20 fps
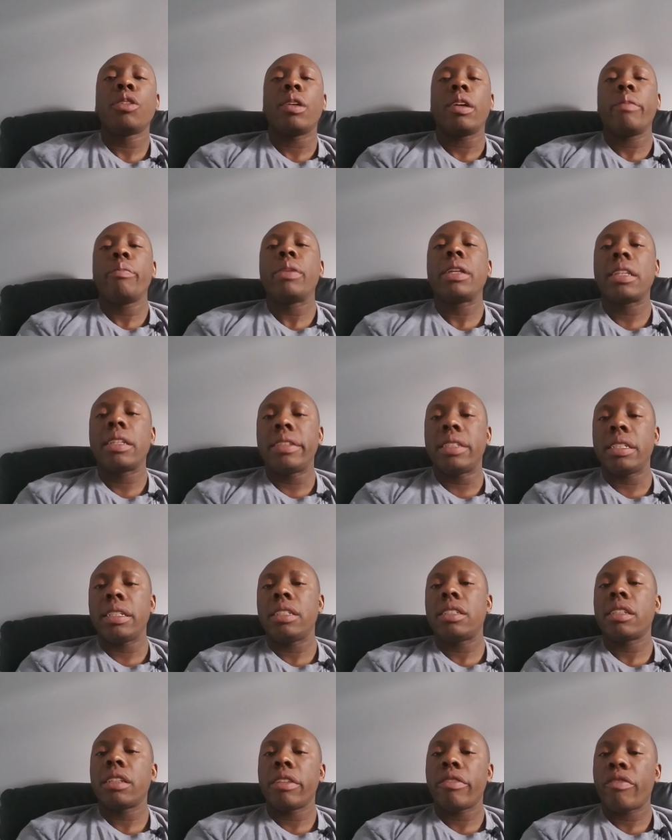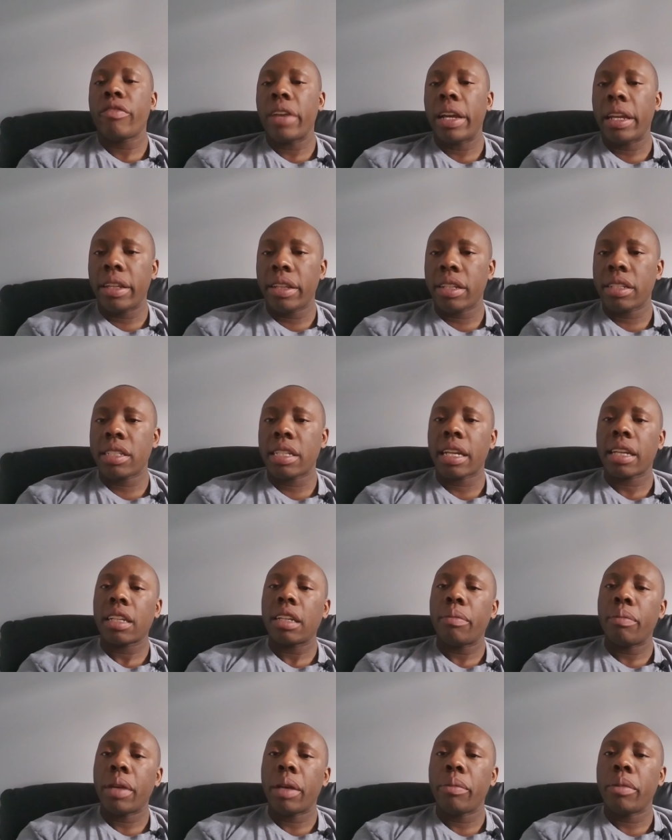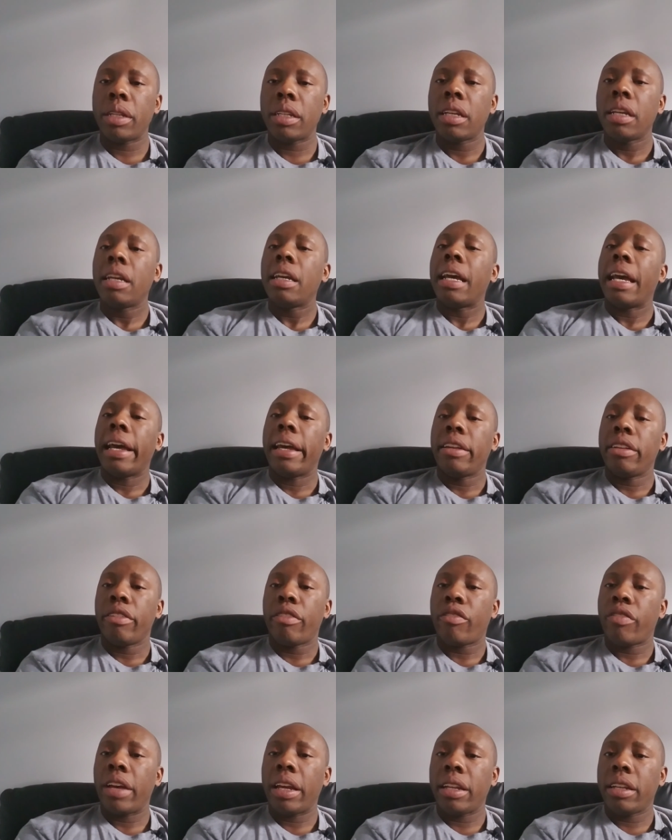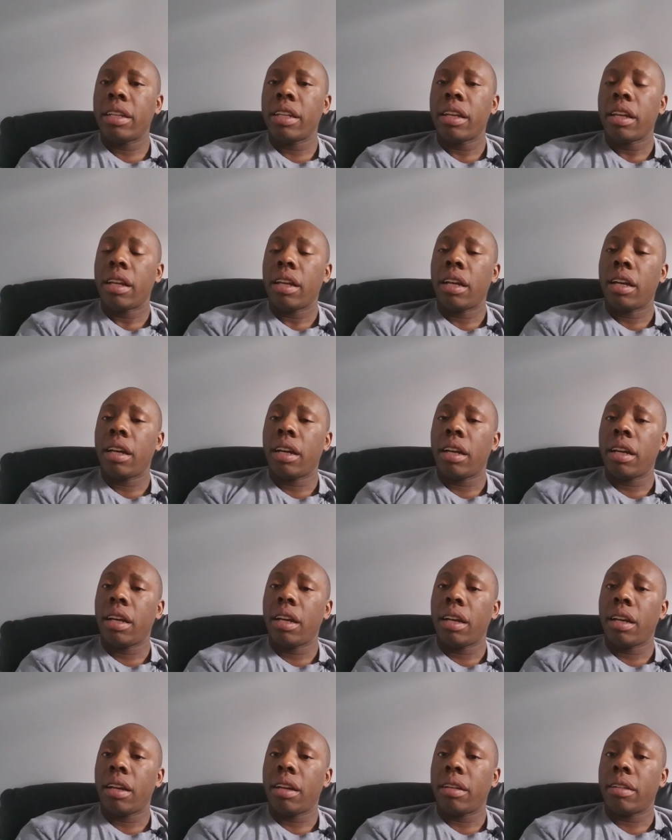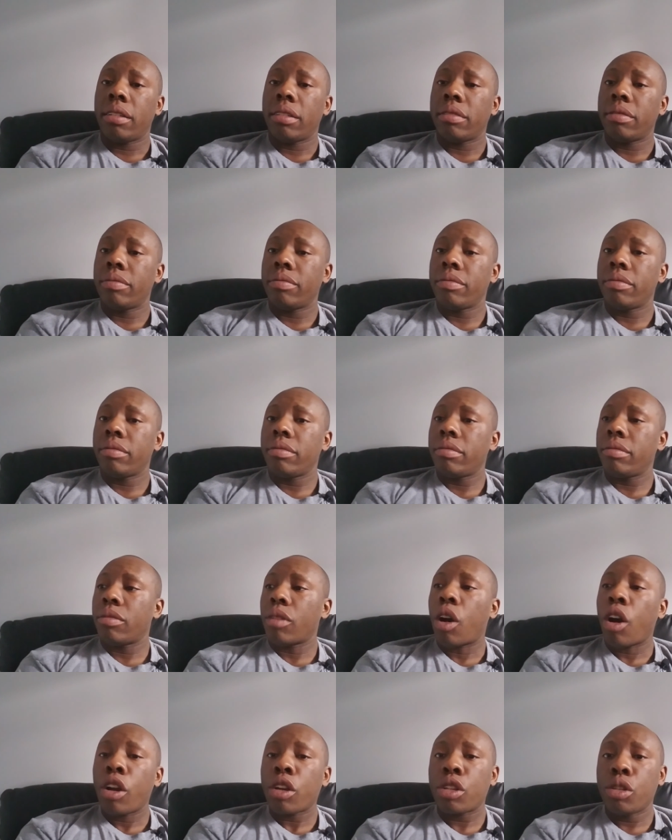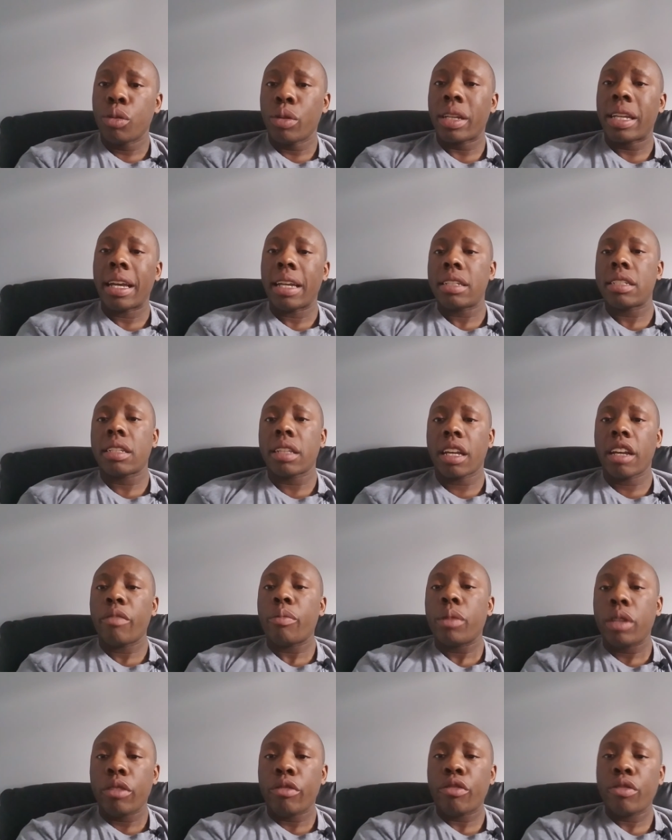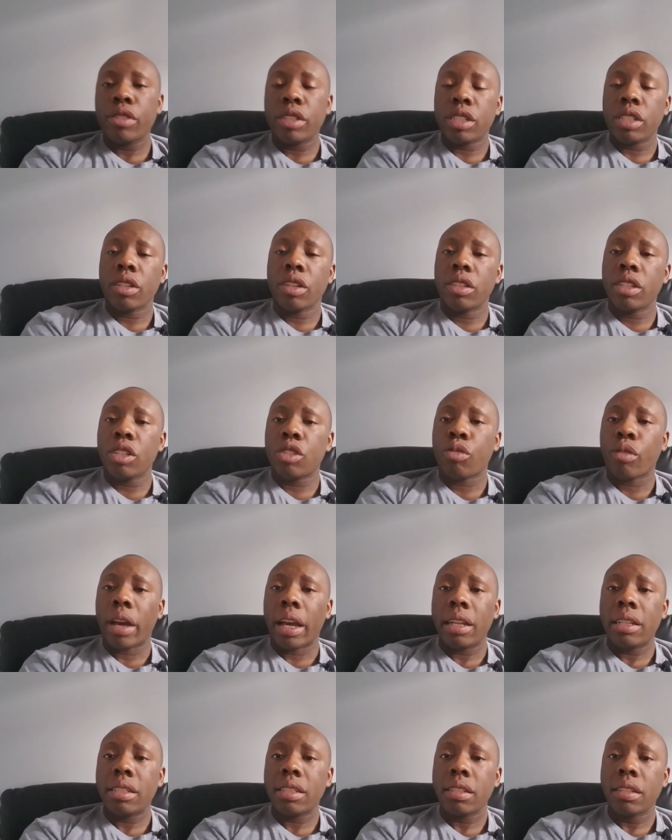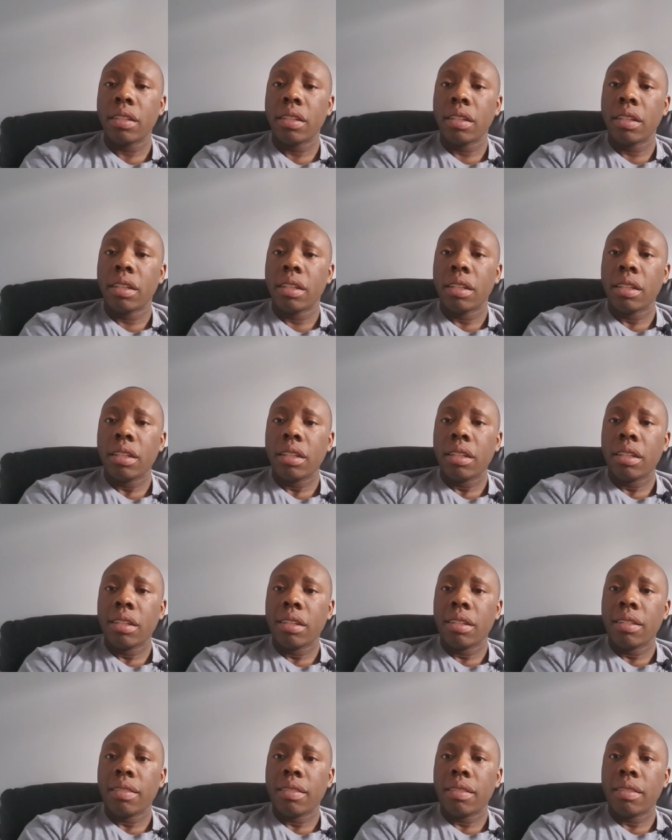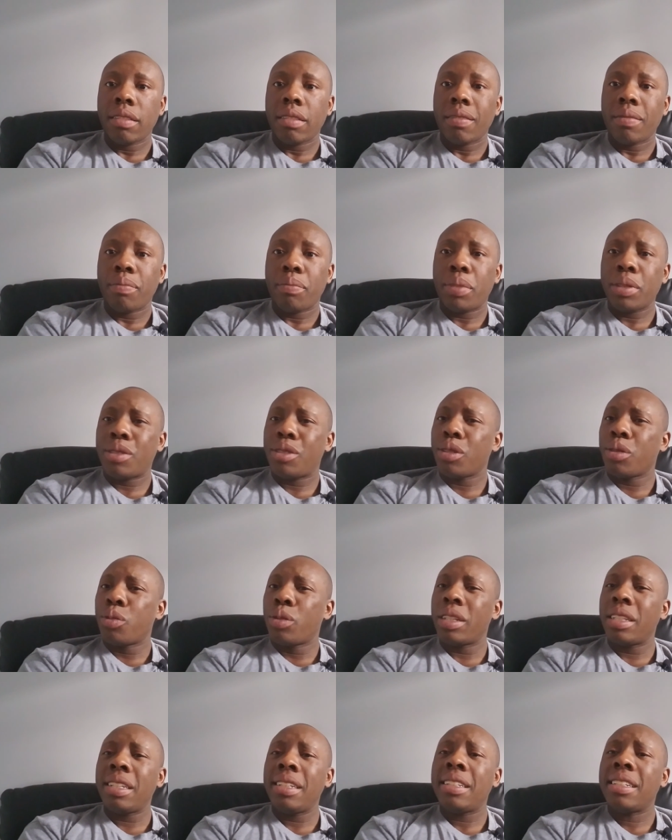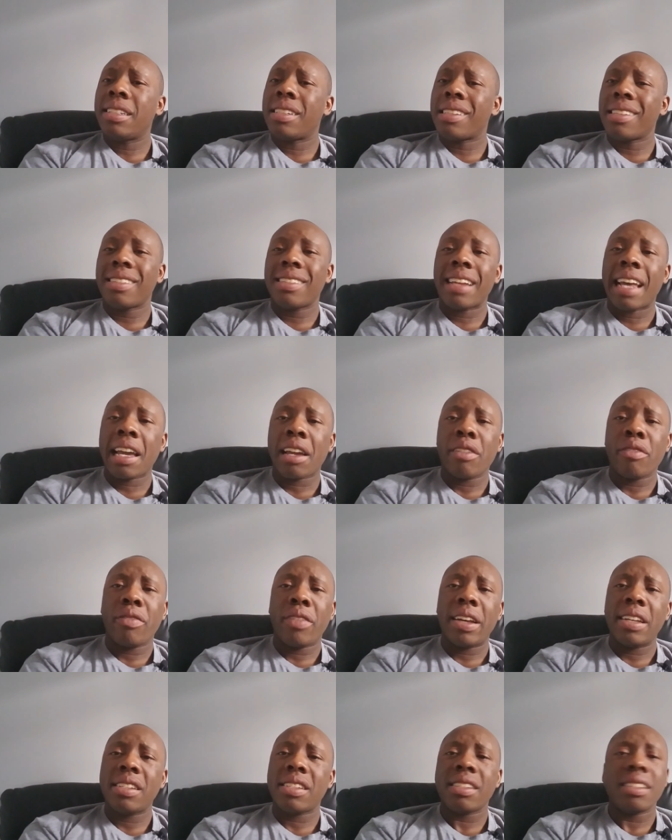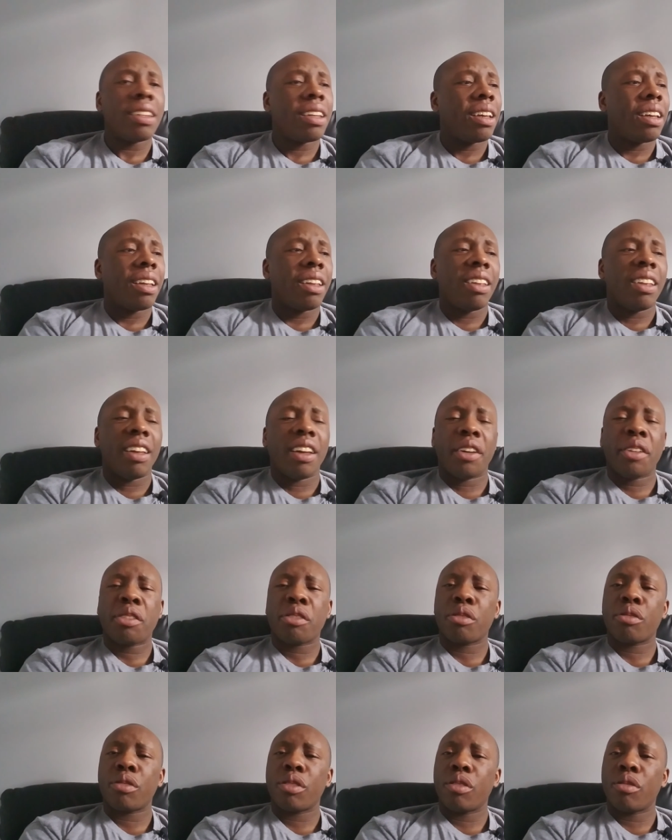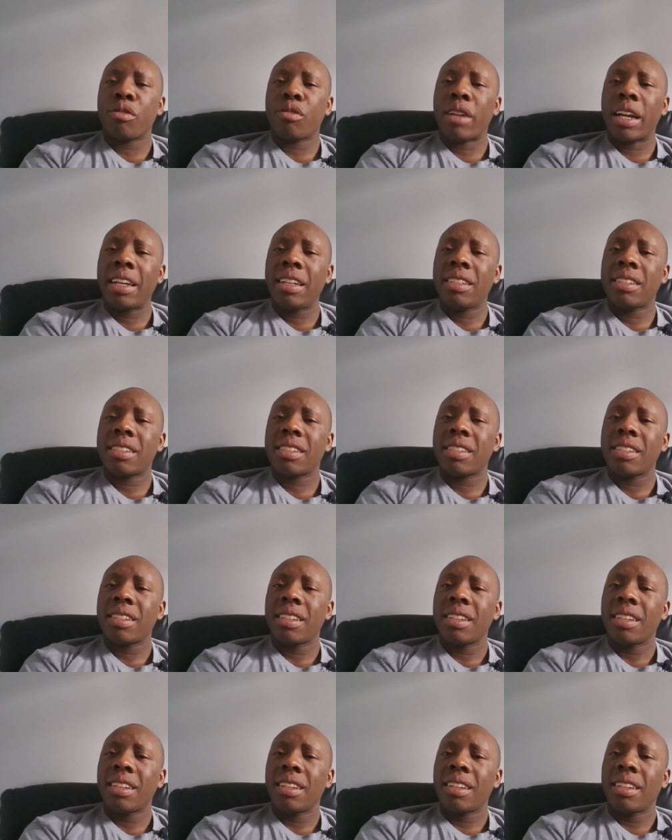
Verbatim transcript: your ability to defend the Second Amendment and defend uh, uh, argue against the government infringing on these rights. But your willingness to sacrifice other rights